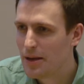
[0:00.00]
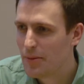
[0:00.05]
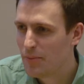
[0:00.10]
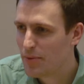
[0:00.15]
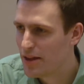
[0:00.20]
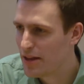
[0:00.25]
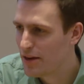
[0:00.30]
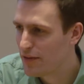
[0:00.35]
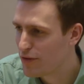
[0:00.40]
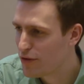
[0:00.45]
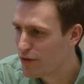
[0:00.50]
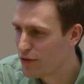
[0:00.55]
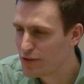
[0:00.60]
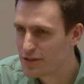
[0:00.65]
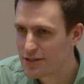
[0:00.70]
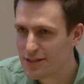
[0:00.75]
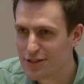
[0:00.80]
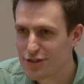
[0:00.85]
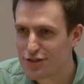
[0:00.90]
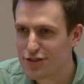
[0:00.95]
But then, of
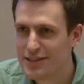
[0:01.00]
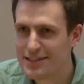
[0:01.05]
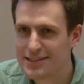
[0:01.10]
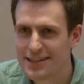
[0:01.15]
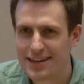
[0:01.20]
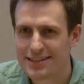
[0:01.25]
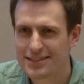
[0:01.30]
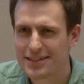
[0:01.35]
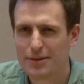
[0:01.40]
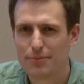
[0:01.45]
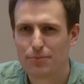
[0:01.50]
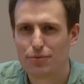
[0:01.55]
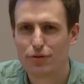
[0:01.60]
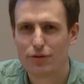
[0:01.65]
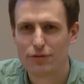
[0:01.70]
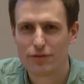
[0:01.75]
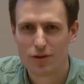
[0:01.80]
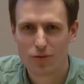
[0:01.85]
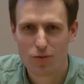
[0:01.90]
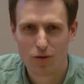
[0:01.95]
course, the trees actually
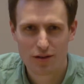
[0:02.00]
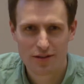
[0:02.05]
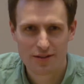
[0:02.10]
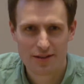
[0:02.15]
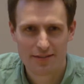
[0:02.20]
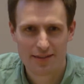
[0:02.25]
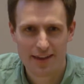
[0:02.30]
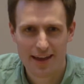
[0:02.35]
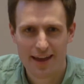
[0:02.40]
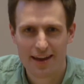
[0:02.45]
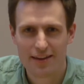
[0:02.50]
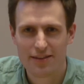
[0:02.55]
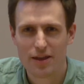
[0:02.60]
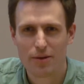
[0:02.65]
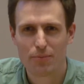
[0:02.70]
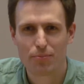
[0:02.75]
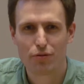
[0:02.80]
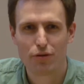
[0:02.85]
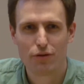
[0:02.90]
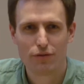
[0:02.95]
improve the quality of the air, and they
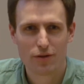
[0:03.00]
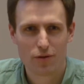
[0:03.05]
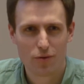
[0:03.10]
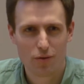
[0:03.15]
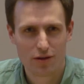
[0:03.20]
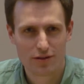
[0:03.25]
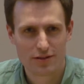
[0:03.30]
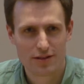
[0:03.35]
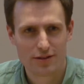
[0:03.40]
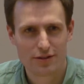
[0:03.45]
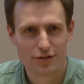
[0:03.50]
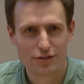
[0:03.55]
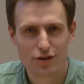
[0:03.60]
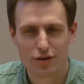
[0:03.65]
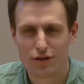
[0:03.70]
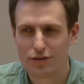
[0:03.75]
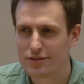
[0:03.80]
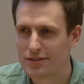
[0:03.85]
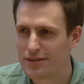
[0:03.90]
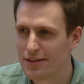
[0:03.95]
improve the quality of the
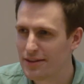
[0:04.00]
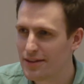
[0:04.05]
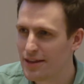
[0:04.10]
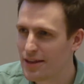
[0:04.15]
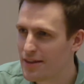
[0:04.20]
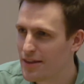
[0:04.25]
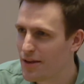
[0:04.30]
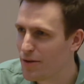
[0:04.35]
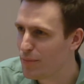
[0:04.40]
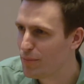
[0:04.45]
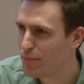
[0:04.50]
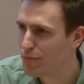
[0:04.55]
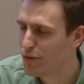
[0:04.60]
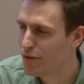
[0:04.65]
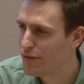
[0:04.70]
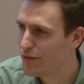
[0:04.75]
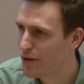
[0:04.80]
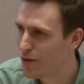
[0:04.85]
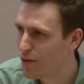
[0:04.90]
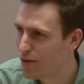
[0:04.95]
soil, and they
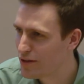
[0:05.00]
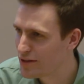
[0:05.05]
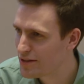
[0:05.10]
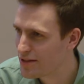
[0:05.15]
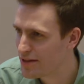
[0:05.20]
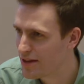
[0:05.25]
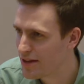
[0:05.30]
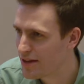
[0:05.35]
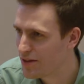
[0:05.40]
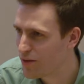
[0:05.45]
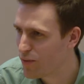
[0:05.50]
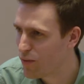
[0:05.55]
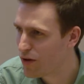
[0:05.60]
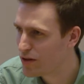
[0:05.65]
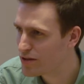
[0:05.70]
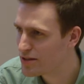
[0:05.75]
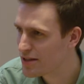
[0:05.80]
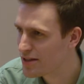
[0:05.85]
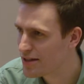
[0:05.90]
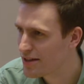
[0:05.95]
improve the quality of the
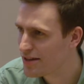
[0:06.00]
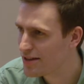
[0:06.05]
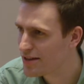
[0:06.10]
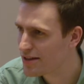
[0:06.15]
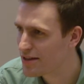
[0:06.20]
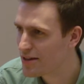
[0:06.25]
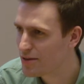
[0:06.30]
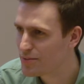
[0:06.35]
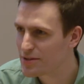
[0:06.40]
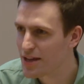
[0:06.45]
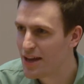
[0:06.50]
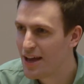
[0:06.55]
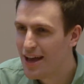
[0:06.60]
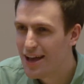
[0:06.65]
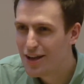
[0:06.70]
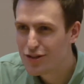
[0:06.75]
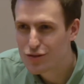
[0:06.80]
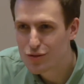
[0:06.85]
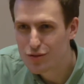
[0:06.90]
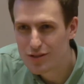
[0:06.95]
water that comes.
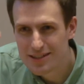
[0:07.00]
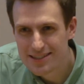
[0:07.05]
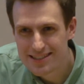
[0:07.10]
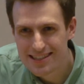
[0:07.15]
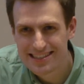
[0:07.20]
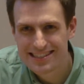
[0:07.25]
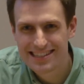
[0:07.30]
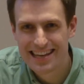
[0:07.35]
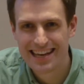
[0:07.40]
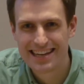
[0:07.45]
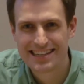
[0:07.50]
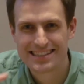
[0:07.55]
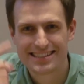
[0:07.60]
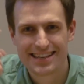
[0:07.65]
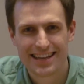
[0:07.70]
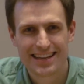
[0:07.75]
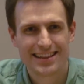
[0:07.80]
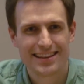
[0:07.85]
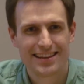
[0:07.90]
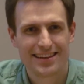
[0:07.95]
So there's this kind of
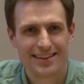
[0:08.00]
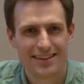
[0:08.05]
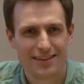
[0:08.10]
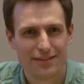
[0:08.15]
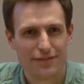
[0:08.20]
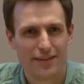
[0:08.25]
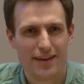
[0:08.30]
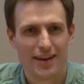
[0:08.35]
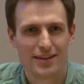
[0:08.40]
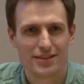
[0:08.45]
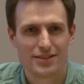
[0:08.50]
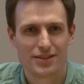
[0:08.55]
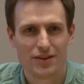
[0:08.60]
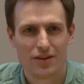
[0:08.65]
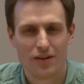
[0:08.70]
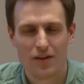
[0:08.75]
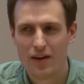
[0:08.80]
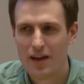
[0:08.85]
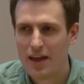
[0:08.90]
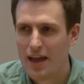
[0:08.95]
cyclical effect,
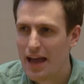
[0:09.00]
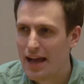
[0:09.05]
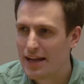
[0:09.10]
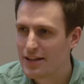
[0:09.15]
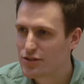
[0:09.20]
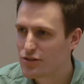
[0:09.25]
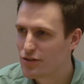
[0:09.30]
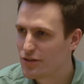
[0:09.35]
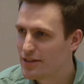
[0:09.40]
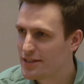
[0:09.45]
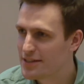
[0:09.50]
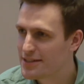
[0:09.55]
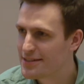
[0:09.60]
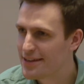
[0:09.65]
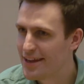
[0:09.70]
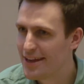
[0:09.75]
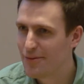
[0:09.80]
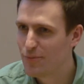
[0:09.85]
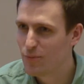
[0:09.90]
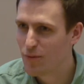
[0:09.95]
And so in the
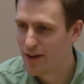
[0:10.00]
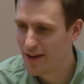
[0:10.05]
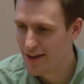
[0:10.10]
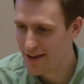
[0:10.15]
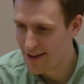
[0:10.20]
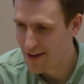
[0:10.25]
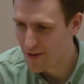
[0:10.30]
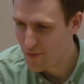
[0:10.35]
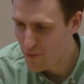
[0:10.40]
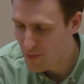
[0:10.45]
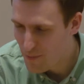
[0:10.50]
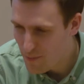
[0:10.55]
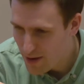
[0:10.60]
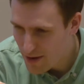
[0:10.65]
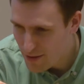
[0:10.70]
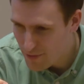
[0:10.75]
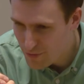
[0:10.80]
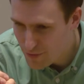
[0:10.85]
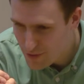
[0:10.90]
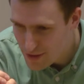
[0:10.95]
same way, if
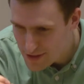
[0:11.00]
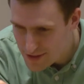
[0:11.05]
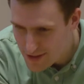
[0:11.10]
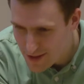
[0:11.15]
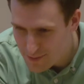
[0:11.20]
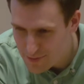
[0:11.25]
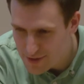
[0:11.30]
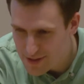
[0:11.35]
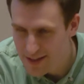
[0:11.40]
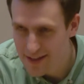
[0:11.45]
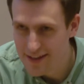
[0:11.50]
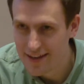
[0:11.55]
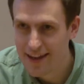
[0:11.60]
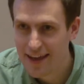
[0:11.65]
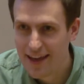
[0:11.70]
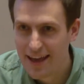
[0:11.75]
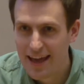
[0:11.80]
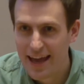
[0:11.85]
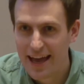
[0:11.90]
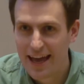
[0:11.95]
mindfulness comes in
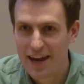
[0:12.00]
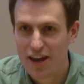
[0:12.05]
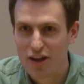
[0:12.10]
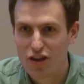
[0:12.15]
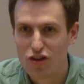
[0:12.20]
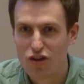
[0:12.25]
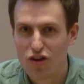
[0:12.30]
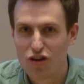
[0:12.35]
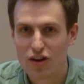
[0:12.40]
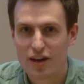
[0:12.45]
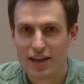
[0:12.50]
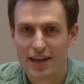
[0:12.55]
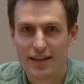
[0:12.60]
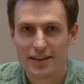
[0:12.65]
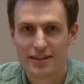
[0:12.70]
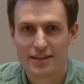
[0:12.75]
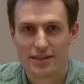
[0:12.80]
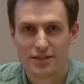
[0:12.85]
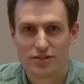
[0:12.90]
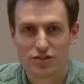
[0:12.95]
and a young
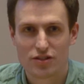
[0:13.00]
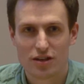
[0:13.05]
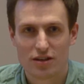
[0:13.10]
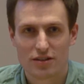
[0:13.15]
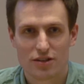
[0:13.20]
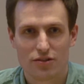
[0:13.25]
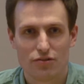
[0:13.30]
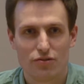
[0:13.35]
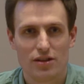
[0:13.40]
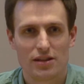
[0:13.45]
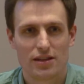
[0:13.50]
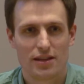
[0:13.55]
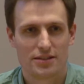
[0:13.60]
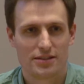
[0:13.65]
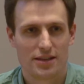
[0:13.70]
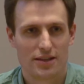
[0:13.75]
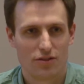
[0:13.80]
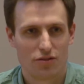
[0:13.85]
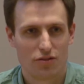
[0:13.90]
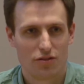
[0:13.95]
kid can start to realize
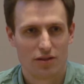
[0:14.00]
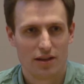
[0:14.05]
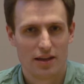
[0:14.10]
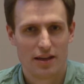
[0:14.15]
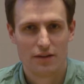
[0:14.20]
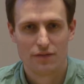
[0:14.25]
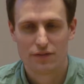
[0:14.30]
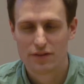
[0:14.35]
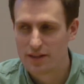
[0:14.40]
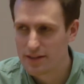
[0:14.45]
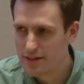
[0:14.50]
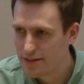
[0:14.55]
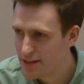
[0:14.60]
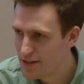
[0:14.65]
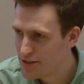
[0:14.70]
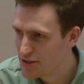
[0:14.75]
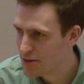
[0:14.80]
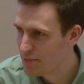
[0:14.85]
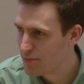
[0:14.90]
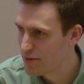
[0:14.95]
it in their own life, and the
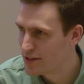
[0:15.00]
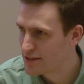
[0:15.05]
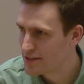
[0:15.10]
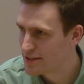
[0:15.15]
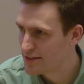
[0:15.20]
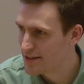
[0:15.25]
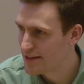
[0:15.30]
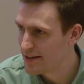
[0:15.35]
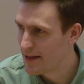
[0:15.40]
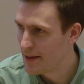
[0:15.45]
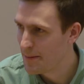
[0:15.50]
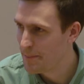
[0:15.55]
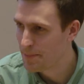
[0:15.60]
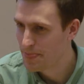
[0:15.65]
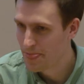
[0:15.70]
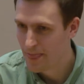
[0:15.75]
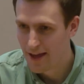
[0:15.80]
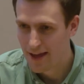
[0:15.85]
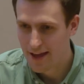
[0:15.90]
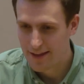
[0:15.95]
teacher brings it to them,
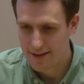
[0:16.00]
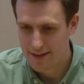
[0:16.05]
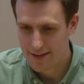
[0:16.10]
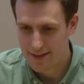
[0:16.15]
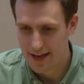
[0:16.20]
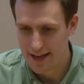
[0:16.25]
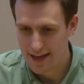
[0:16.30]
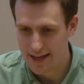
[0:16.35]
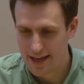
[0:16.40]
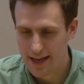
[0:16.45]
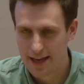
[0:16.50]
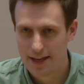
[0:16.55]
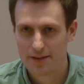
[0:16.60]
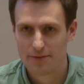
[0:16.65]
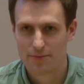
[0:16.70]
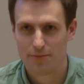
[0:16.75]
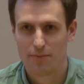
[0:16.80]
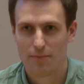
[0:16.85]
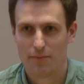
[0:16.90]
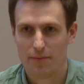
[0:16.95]
then that
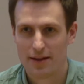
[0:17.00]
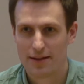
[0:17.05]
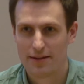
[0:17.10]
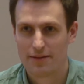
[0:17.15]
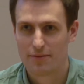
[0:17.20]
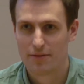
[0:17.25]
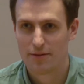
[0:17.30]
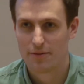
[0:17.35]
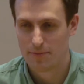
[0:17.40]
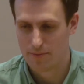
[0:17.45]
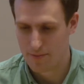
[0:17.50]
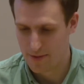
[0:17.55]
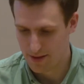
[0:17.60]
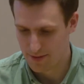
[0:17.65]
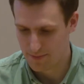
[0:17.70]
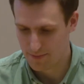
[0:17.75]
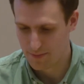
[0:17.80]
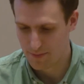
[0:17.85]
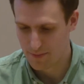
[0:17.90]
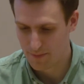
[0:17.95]
kid
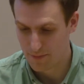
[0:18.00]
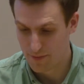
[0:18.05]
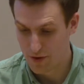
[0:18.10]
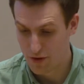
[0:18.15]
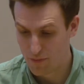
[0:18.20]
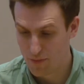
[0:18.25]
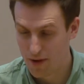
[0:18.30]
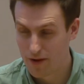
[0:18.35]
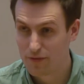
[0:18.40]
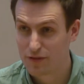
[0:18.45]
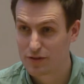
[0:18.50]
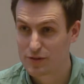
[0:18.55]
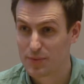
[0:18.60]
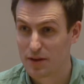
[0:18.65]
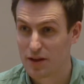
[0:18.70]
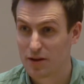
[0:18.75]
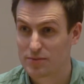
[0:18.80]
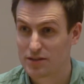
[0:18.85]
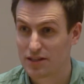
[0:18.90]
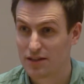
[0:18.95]
mindfulness
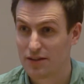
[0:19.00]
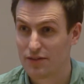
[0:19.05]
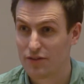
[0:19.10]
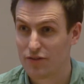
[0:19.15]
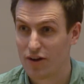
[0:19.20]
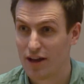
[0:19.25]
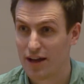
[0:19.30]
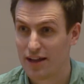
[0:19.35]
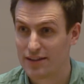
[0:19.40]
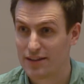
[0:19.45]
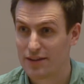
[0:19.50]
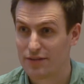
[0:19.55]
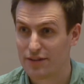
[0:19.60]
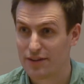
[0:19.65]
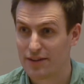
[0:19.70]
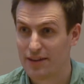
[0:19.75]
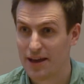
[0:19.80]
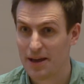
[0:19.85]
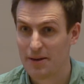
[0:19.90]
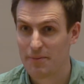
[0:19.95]
becomes a living reality
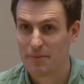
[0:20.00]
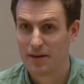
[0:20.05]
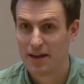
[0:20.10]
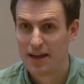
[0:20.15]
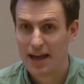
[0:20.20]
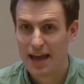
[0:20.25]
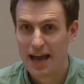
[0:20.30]
for them.